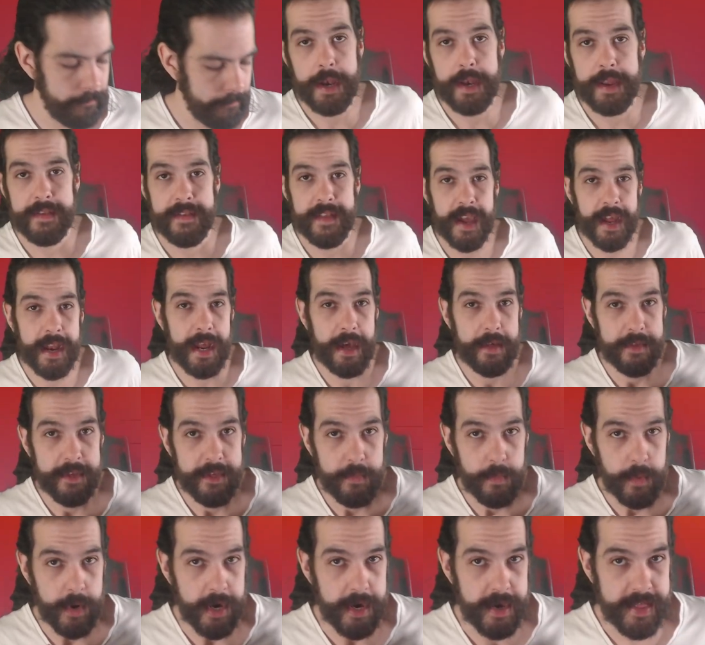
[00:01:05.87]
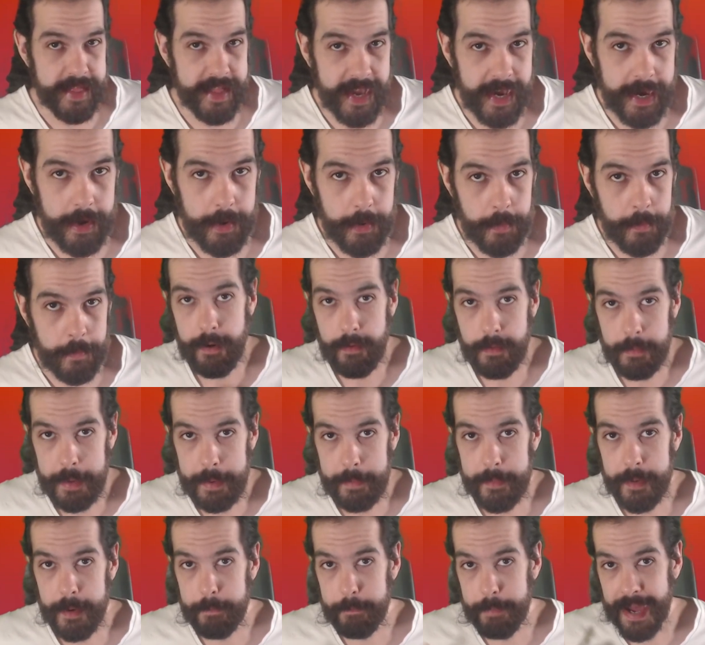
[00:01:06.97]
I understand how this works now, but I
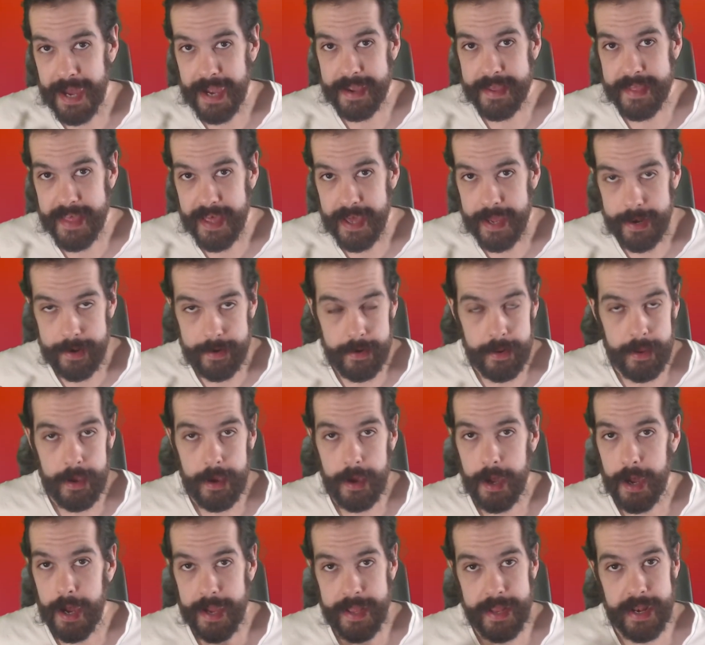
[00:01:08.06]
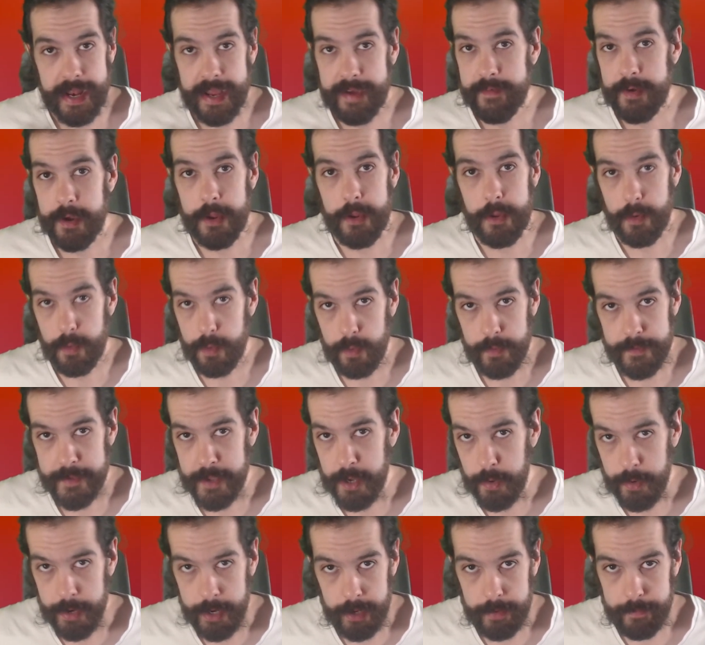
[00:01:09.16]
remember back then I didn't have a clue what
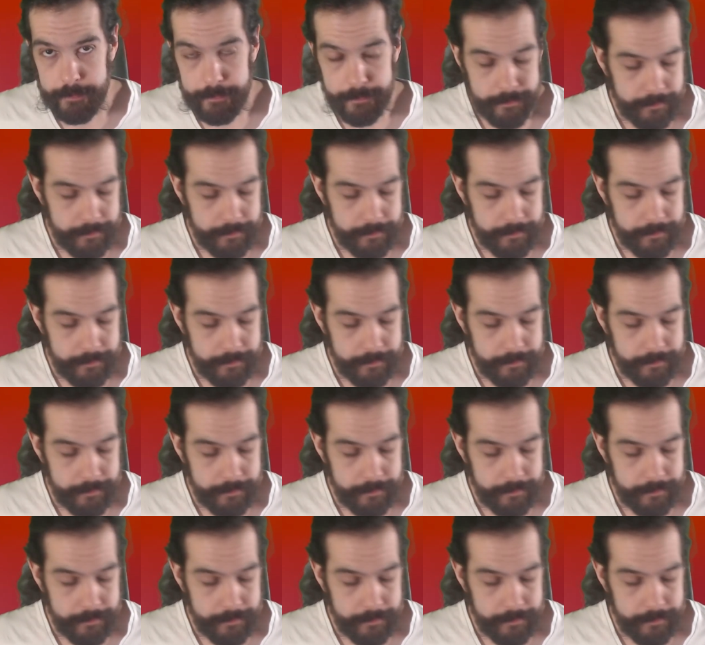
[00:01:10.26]
was going on.